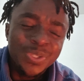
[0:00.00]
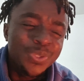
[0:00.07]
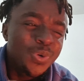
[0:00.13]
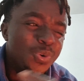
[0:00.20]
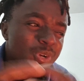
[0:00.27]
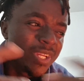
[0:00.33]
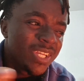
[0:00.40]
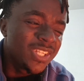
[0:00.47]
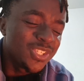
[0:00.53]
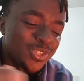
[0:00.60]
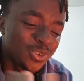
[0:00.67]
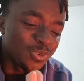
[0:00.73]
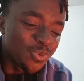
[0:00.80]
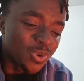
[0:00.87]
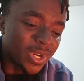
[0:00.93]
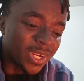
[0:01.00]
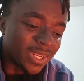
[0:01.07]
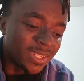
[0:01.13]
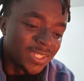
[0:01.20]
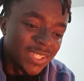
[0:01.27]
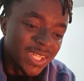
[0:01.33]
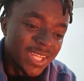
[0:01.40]
Don't hate no one.
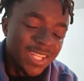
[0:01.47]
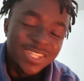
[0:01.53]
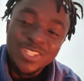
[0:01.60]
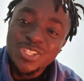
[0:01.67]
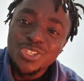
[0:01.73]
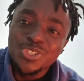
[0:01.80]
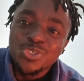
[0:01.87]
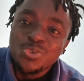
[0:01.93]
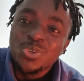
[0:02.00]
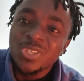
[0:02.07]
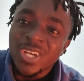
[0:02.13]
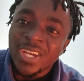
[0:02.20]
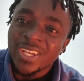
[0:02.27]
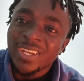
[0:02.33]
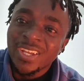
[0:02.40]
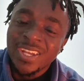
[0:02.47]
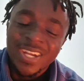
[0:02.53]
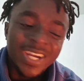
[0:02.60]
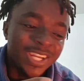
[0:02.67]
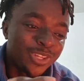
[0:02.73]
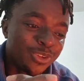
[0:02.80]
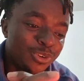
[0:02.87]
This is what I,
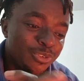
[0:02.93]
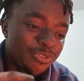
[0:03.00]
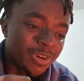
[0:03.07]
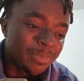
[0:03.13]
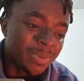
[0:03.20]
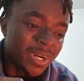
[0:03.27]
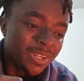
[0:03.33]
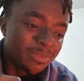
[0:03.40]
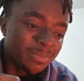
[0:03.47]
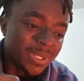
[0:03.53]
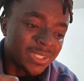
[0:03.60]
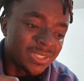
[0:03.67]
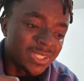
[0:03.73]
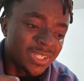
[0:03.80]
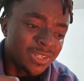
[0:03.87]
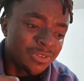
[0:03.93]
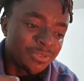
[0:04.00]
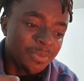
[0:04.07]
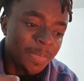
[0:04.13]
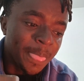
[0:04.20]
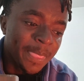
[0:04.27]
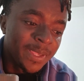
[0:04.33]
I love about myself.
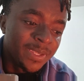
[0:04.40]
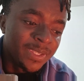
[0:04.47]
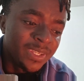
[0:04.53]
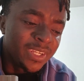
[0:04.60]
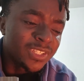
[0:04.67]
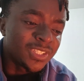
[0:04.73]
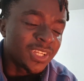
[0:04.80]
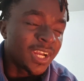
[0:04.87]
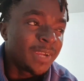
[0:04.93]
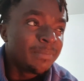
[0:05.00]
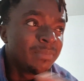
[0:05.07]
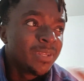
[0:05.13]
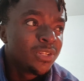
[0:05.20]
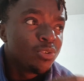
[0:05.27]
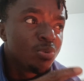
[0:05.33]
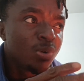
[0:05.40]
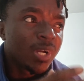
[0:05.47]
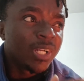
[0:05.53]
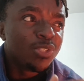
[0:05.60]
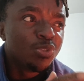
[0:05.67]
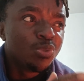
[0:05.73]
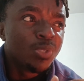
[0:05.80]
Yes, I may look
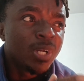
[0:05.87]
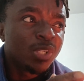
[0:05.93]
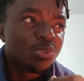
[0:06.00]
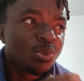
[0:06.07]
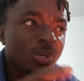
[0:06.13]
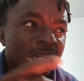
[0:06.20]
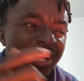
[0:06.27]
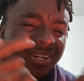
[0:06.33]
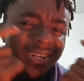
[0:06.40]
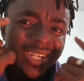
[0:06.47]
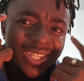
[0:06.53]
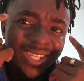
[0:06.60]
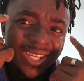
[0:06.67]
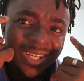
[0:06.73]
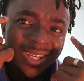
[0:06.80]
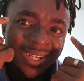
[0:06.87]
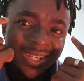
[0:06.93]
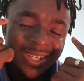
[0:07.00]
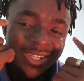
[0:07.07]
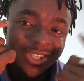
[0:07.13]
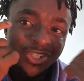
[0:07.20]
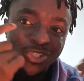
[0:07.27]
at you that your character
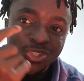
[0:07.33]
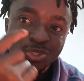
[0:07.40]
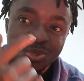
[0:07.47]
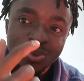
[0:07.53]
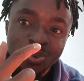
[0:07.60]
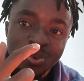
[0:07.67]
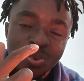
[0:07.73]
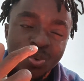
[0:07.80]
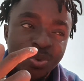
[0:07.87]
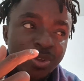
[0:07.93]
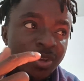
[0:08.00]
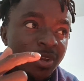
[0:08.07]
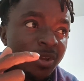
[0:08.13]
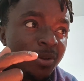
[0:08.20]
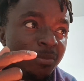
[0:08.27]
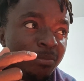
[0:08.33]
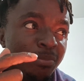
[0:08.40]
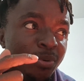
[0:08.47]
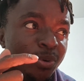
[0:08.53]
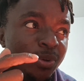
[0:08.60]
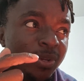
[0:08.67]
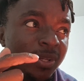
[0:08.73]
is not good,
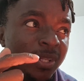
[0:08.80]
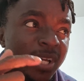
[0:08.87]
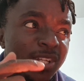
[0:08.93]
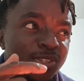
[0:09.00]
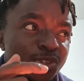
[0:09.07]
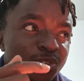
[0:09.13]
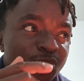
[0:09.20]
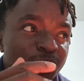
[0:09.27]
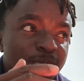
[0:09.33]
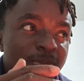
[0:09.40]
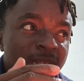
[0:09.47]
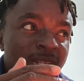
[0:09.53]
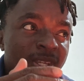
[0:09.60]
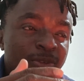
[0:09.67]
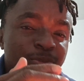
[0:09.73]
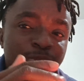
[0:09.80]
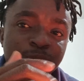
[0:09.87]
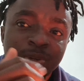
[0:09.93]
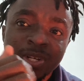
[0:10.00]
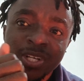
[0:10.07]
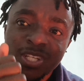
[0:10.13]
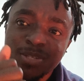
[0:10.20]
but that does not mean if you
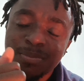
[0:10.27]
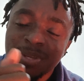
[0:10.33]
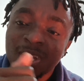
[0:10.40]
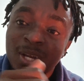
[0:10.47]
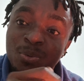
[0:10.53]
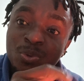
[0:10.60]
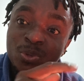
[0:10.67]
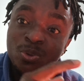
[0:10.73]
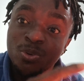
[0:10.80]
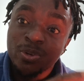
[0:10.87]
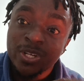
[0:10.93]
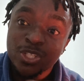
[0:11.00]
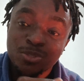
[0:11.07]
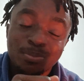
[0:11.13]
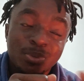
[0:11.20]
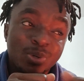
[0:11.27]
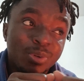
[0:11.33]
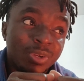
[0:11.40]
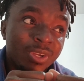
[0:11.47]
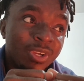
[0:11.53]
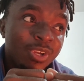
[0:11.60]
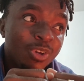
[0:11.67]
greet me, I will not
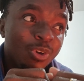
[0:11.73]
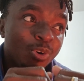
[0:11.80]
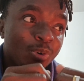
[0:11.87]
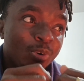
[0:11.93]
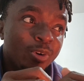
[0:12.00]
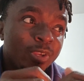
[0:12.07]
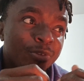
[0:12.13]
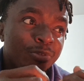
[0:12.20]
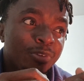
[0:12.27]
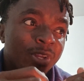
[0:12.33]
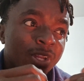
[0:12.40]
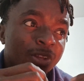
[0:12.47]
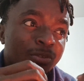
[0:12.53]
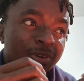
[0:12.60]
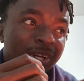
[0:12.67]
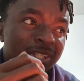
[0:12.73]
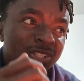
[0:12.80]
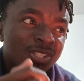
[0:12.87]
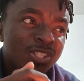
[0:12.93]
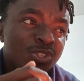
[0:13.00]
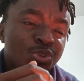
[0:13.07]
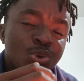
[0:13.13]
respond or if if i
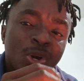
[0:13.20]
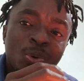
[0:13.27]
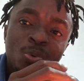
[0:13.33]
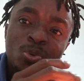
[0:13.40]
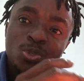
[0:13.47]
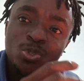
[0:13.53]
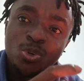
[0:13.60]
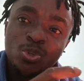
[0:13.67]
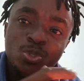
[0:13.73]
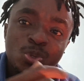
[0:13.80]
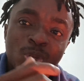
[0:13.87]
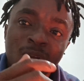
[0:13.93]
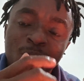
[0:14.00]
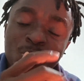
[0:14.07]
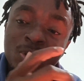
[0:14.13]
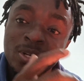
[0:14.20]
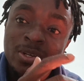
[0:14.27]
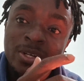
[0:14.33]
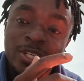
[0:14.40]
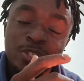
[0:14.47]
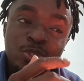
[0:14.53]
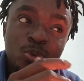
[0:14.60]
see you i won't talk to you i won't
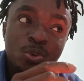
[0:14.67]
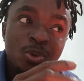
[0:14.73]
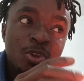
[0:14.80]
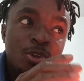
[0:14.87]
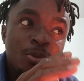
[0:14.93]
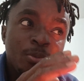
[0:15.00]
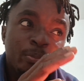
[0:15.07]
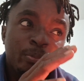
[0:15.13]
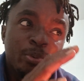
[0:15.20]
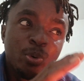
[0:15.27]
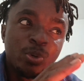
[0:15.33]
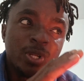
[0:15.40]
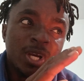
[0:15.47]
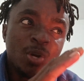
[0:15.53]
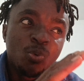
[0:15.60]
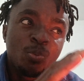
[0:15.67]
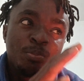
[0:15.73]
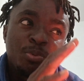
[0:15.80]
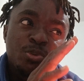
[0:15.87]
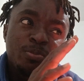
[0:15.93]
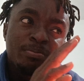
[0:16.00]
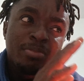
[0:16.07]
greet you but i will
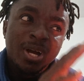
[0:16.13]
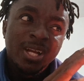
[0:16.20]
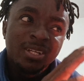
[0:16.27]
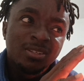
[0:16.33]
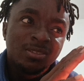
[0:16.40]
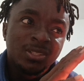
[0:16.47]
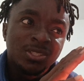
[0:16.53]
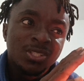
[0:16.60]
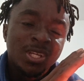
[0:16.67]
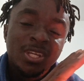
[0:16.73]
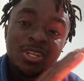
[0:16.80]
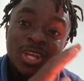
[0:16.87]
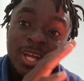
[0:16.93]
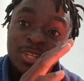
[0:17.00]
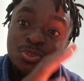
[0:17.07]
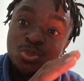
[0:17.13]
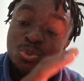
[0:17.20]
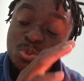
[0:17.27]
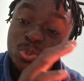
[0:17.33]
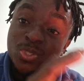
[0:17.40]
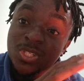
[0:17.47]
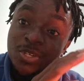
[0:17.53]
put boundaries and you
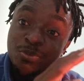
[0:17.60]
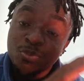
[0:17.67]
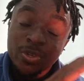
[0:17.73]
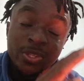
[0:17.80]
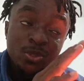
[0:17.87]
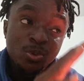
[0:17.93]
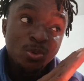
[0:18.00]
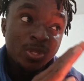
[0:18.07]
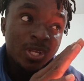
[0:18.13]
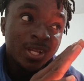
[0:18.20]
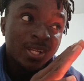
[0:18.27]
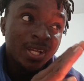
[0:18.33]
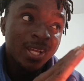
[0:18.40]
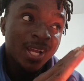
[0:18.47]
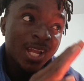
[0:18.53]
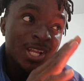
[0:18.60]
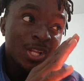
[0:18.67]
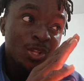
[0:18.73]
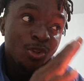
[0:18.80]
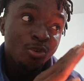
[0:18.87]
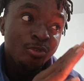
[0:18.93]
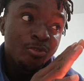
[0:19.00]
yourself will know that i
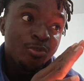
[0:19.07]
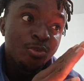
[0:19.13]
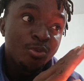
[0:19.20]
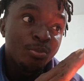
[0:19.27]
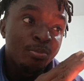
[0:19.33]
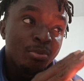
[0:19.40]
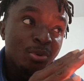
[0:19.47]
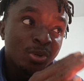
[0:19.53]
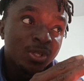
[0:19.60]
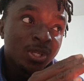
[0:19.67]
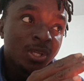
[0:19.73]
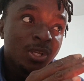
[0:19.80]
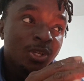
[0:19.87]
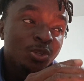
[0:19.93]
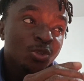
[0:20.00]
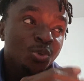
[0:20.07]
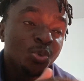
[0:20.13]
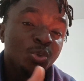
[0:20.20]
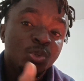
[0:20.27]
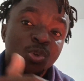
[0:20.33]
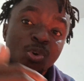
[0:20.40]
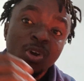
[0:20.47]
love you but
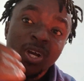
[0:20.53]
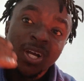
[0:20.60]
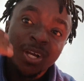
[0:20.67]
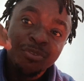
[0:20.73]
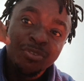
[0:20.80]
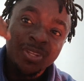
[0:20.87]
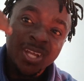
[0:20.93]
you don't have